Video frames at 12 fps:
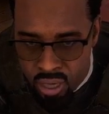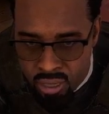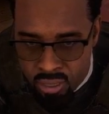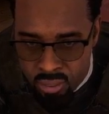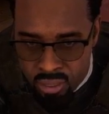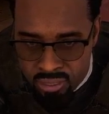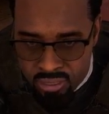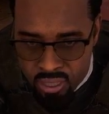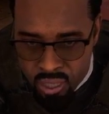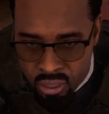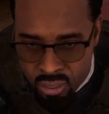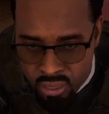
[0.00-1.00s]
head out
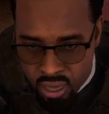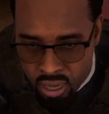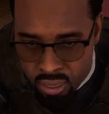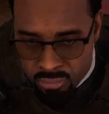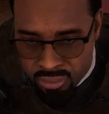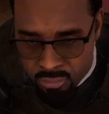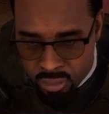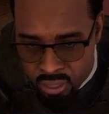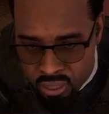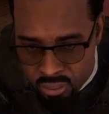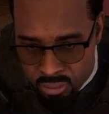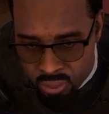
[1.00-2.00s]
east and check on our people
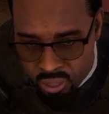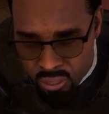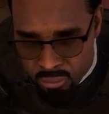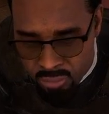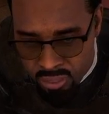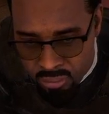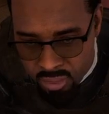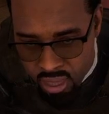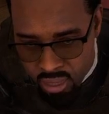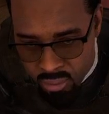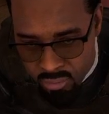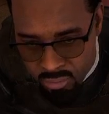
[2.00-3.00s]
at the Woodson Pig
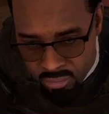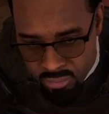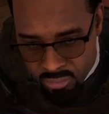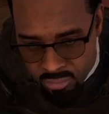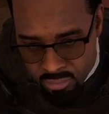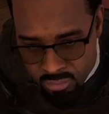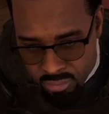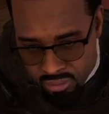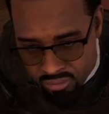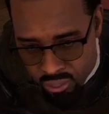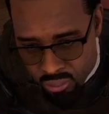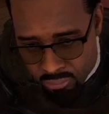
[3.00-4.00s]
Farm. I
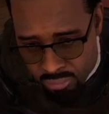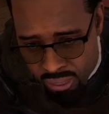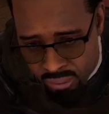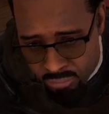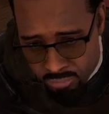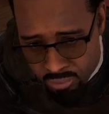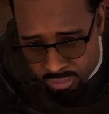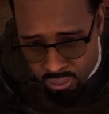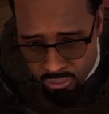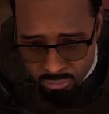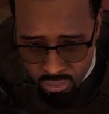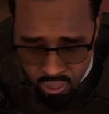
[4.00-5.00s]
haven't heard back from them in
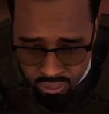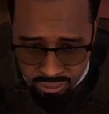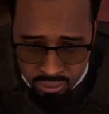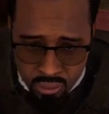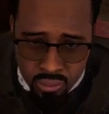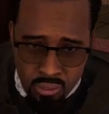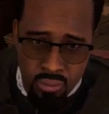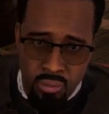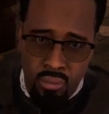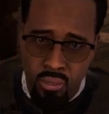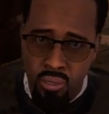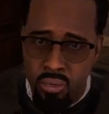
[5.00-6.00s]
a couple of days. We're not at the
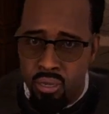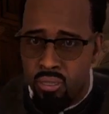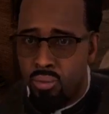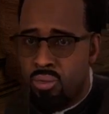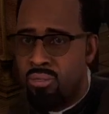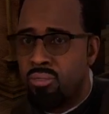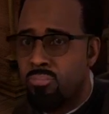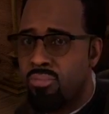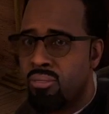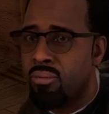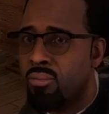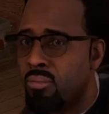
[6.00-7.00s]
objective, I think.
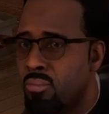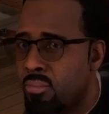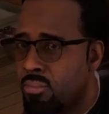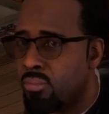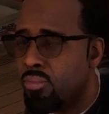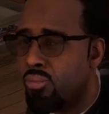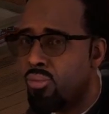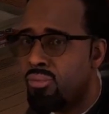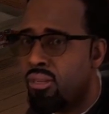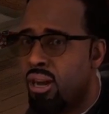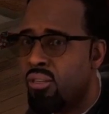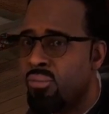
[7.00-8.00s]
Me.
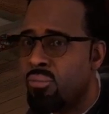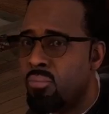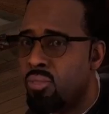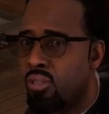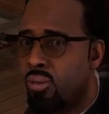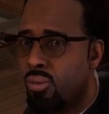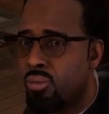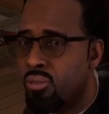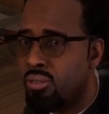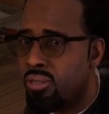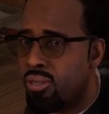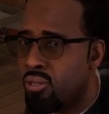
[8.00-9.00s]
We can't afford to lose
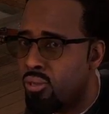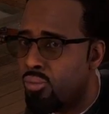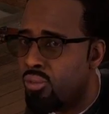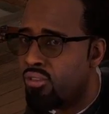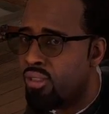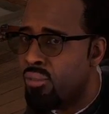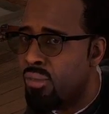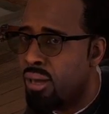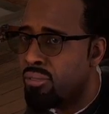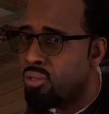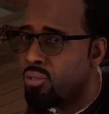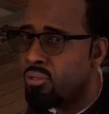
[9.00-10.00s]
a single one of our
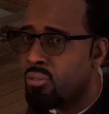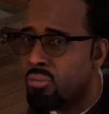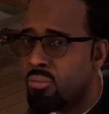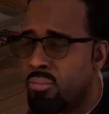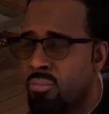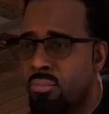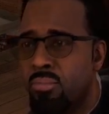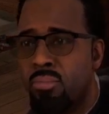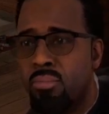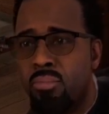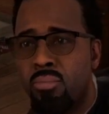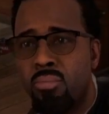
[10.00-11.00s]
fighters. Yeah, the objective is over
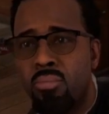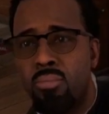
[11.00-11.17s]
here.